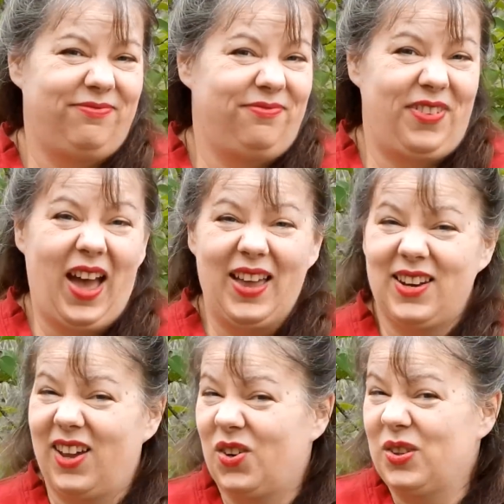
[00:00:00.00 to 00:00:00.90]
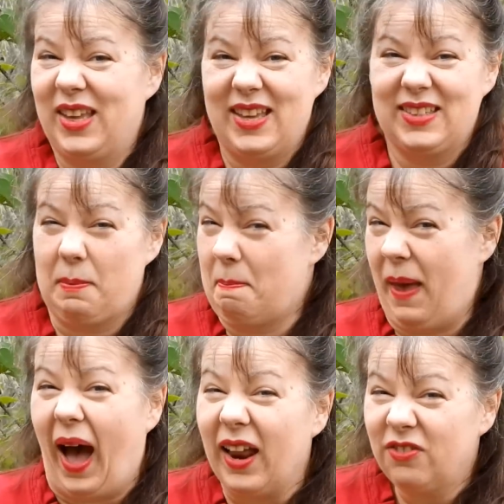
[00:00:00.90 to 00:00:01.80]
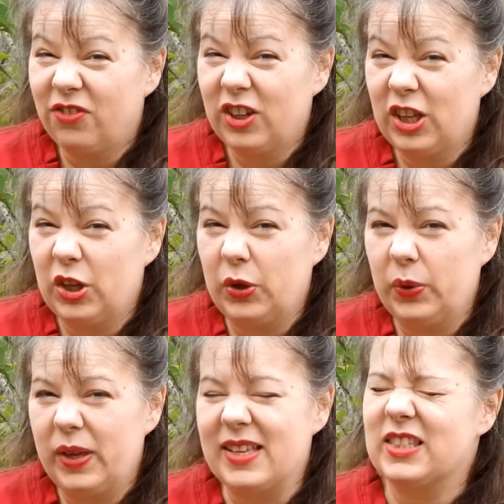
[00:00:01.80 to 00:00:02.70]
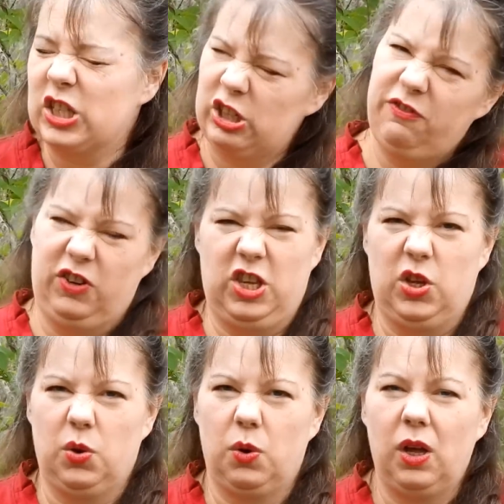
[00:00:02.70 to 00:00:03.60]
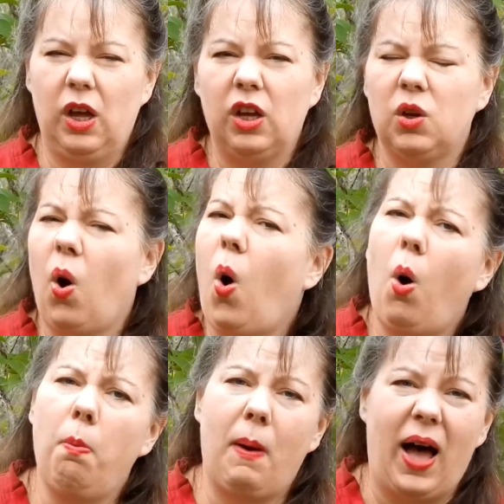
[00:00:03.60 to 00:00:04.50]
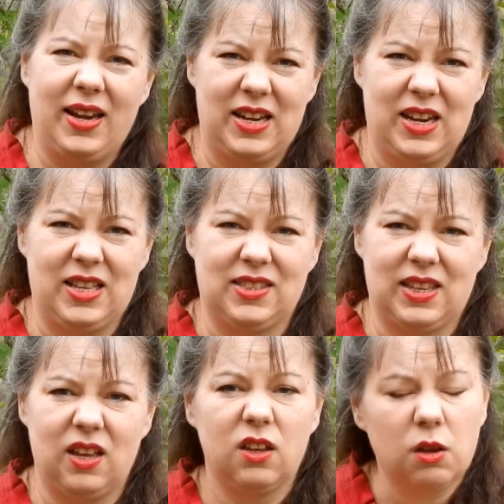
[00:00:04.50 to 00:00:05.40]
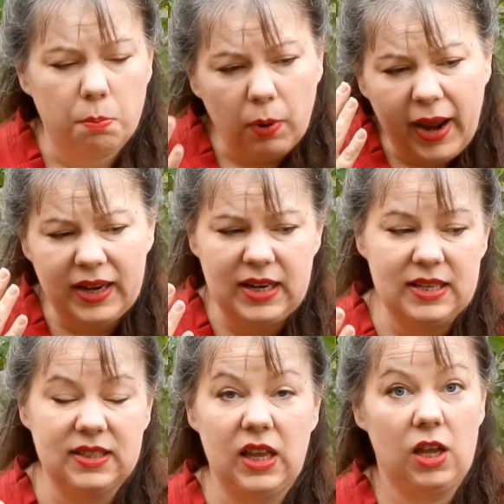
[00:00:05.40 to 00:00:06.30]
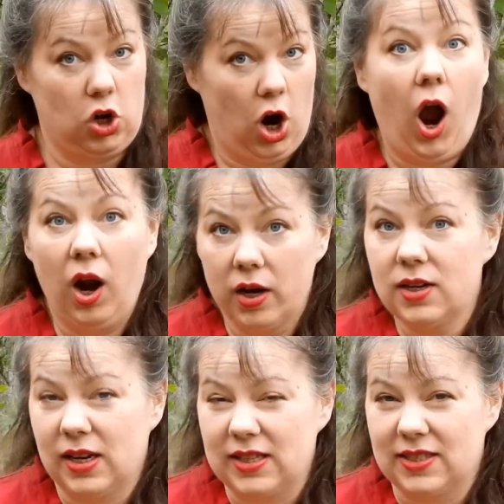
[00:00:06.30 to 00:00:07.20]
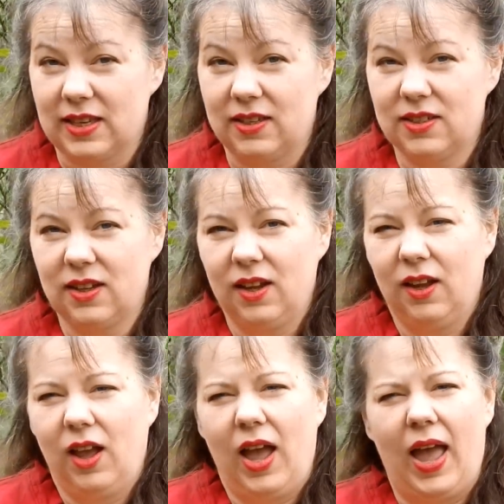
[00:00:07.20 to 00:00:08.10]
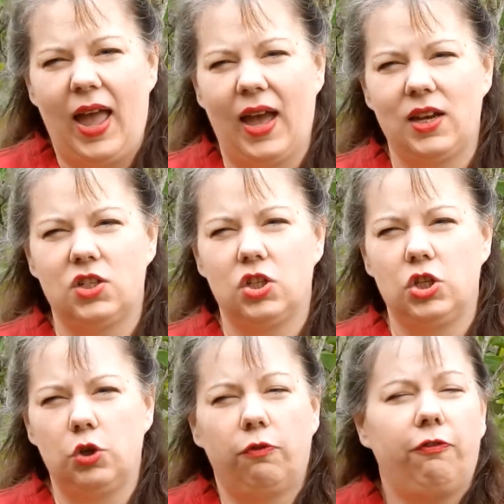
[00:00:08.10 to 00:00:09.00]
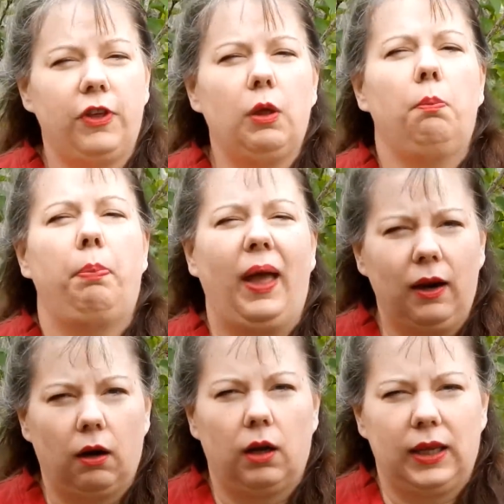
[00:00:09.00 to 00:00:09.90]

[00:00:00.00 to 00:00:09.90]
fat not only isn't bad for you, it's good for you. Your whole body needs it. Your brain needs it. Your heart needs it. And you feel better